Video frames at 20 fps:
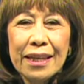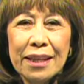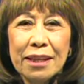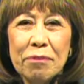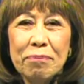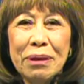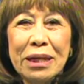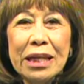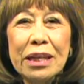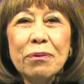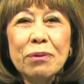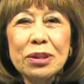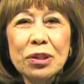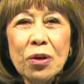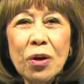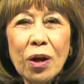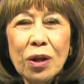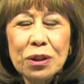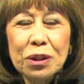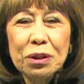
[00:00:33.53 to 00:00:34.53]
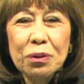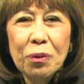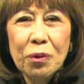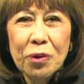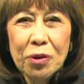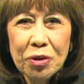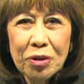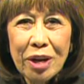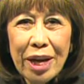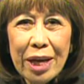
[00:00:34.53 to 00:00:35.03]
The meeting was called to
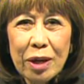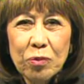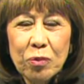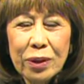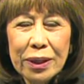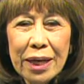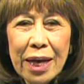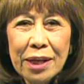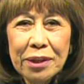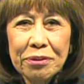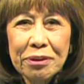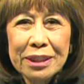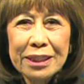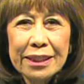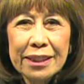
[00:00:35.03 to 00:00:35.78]
order at 100